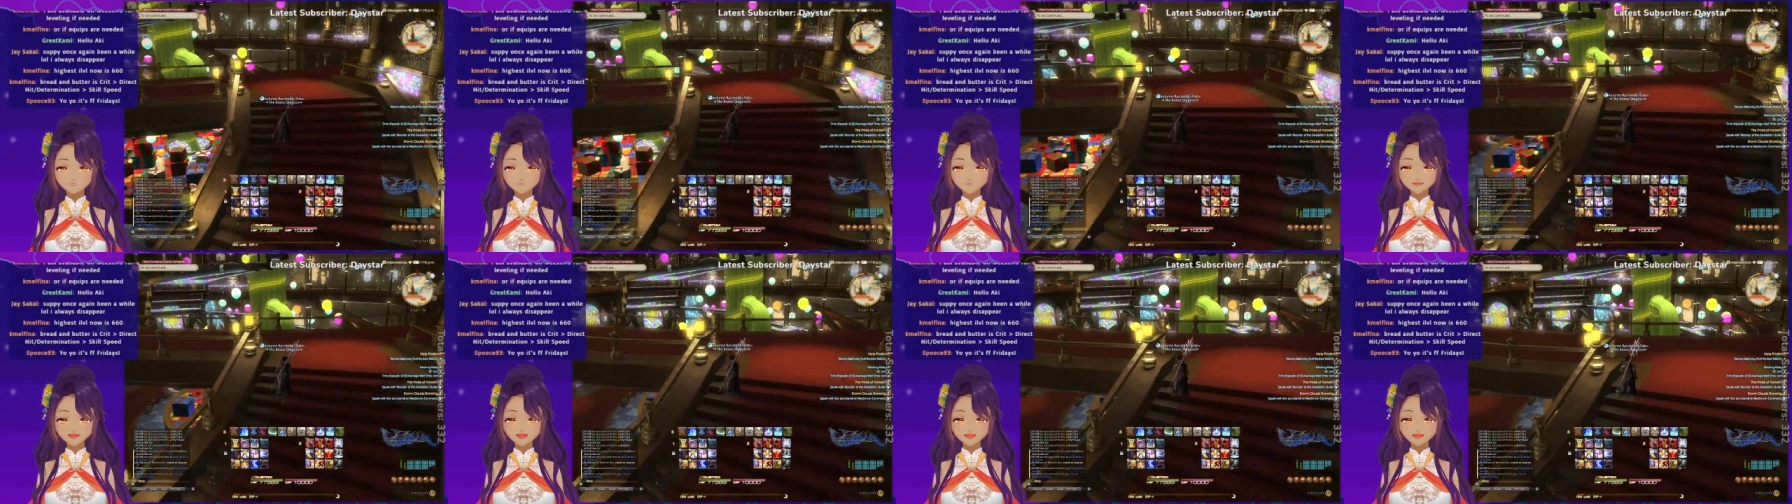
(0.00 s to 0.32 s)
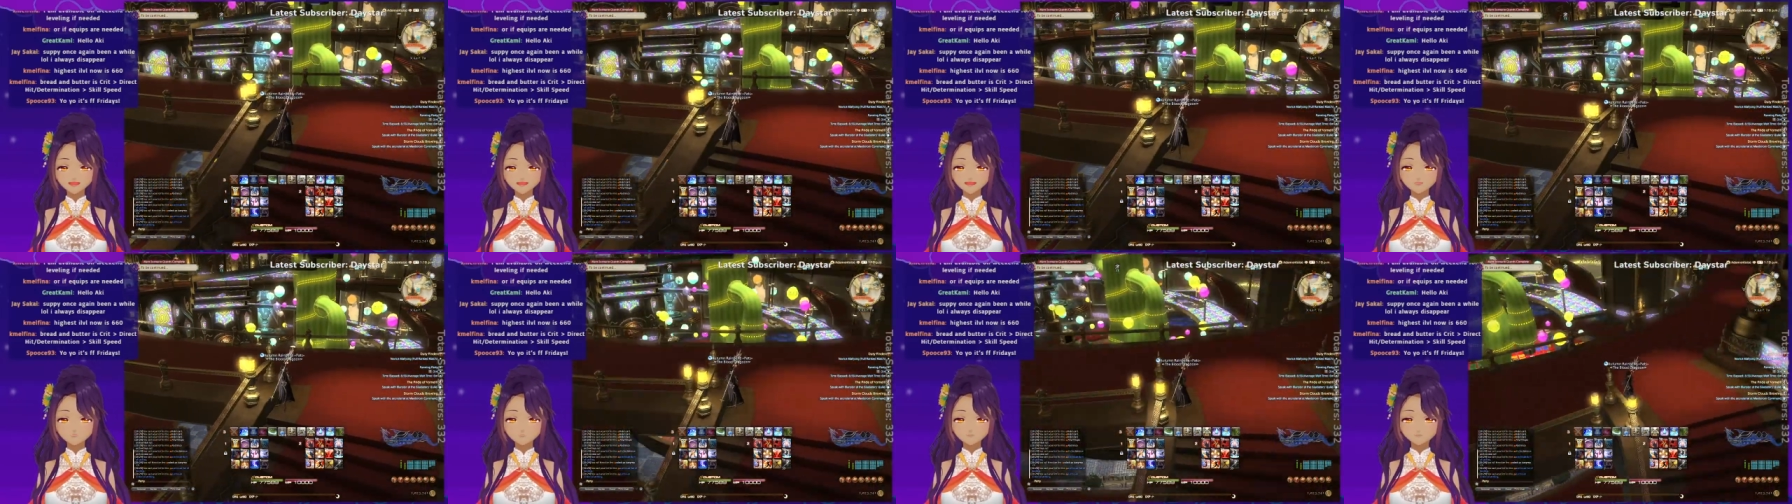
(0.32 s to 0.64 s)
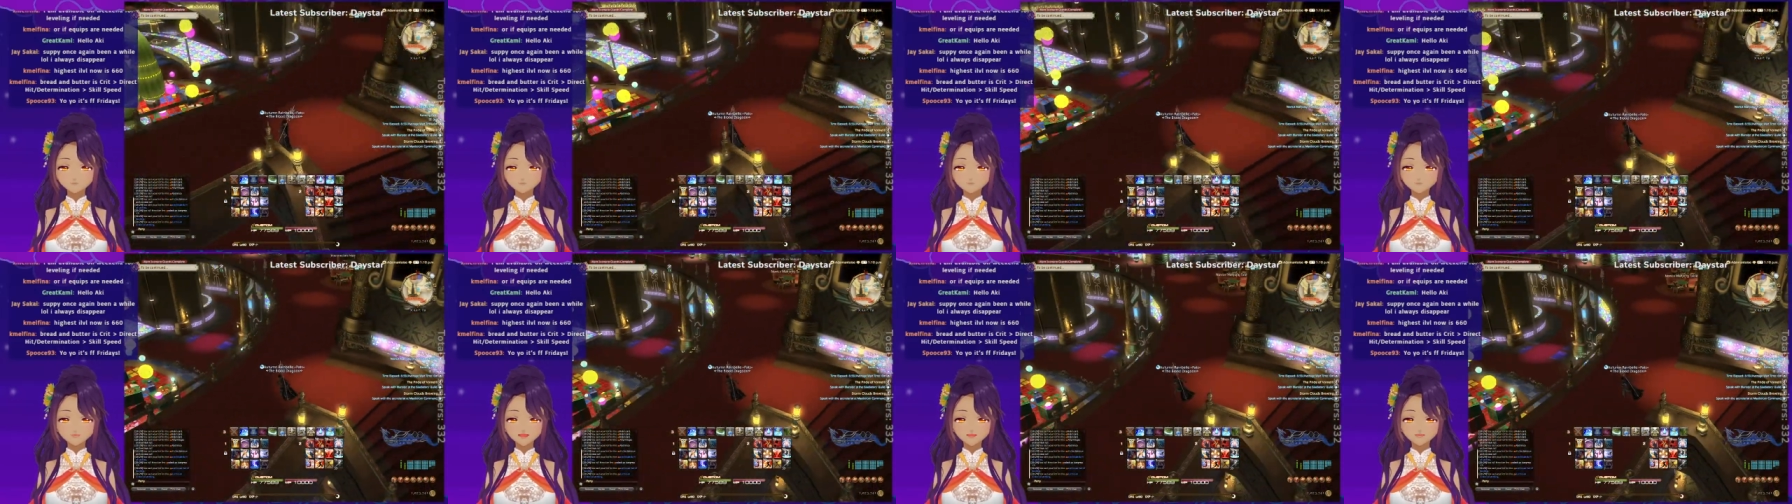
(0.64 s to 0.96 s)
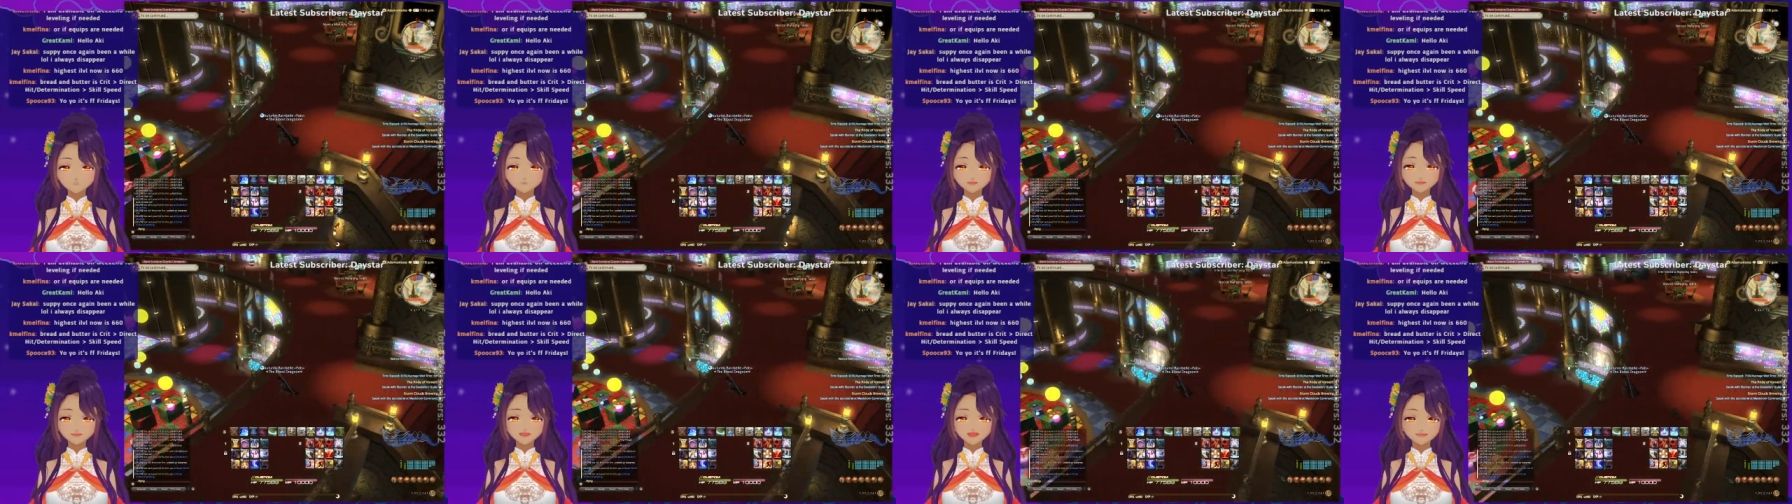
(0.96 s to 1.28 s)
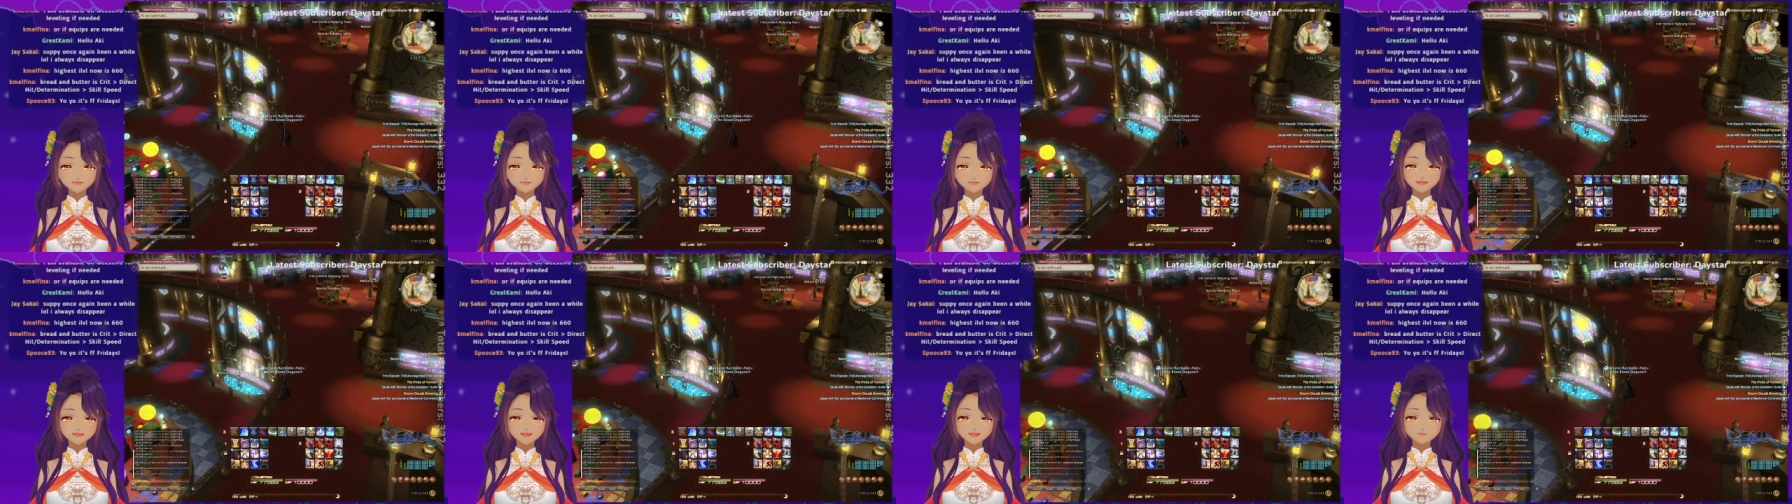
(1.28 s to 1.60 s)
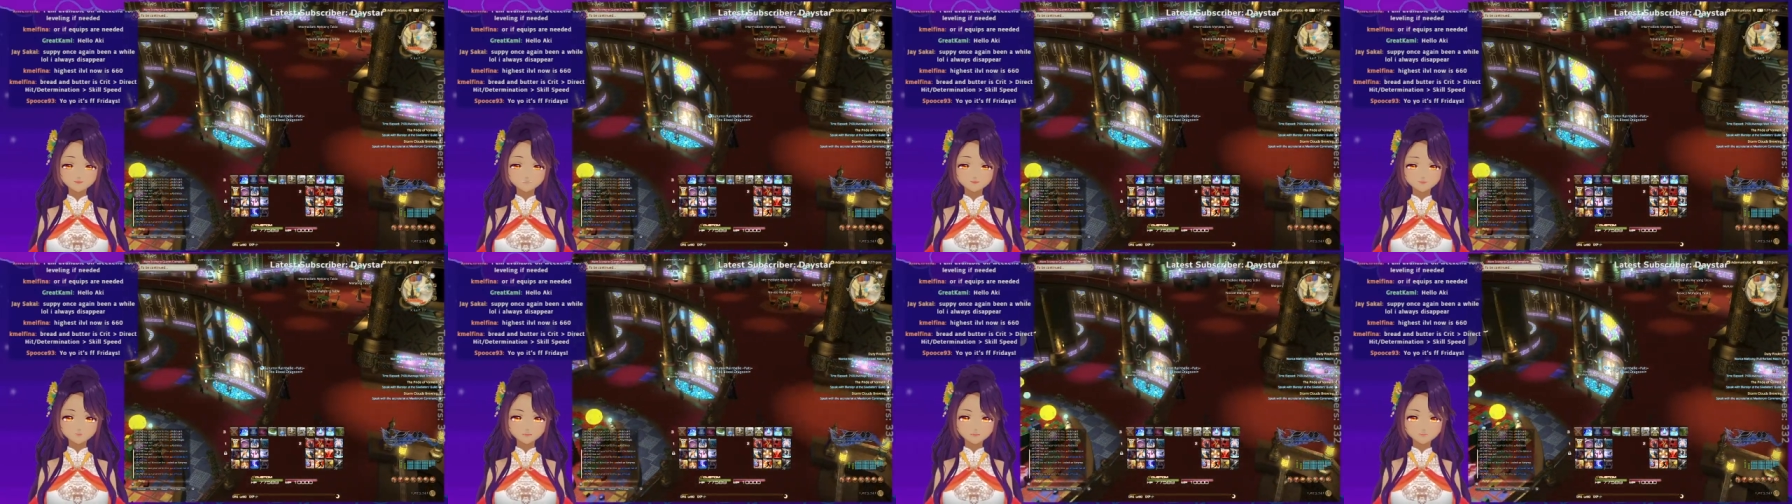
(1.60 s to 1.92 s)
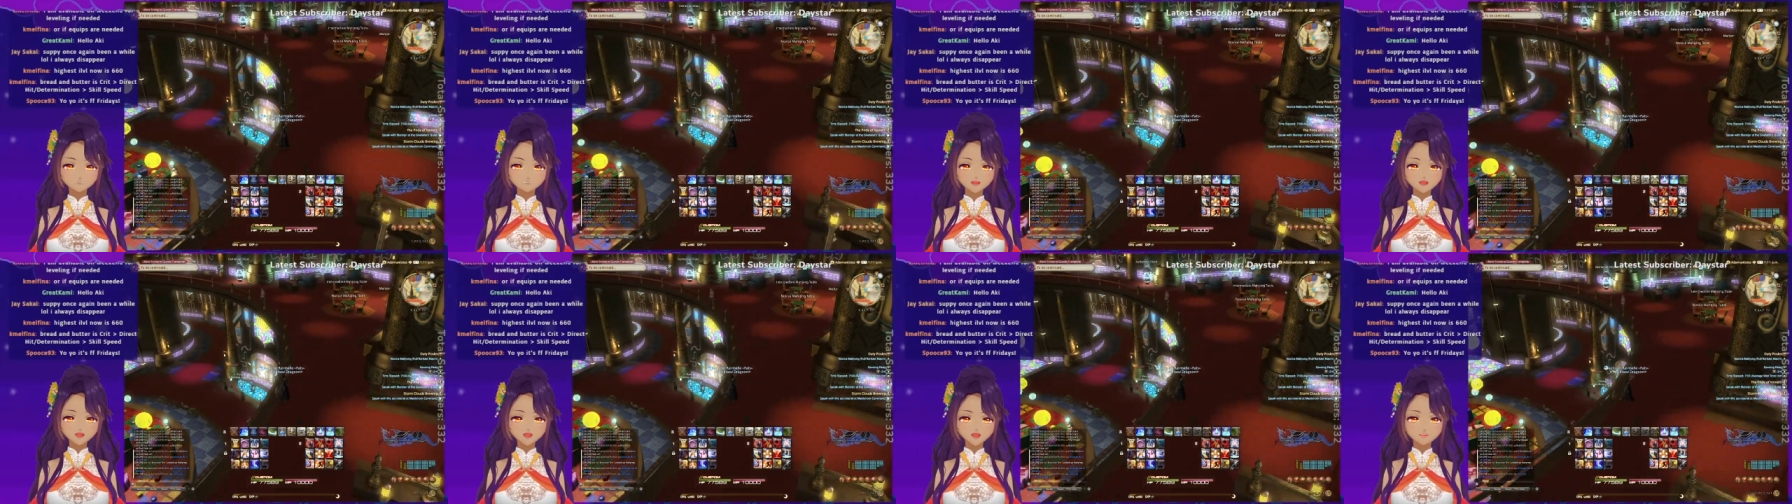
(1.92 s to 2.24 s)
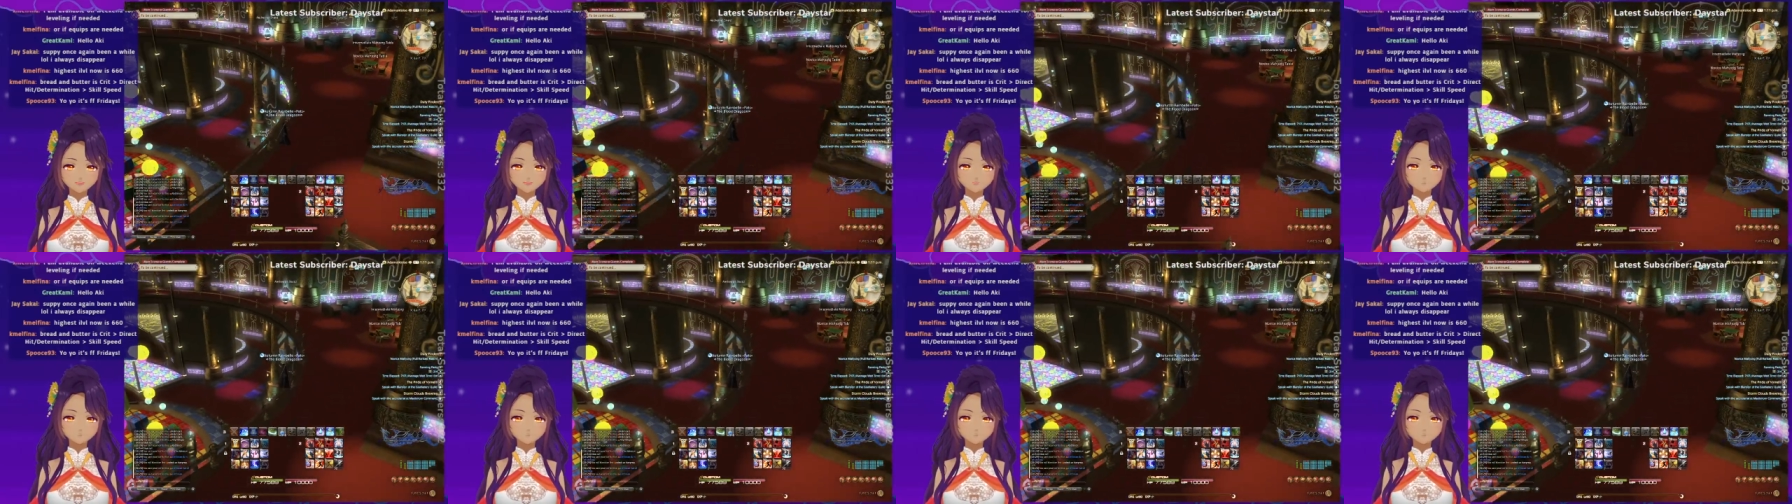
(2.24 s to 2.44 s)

like... right! Dude from the side.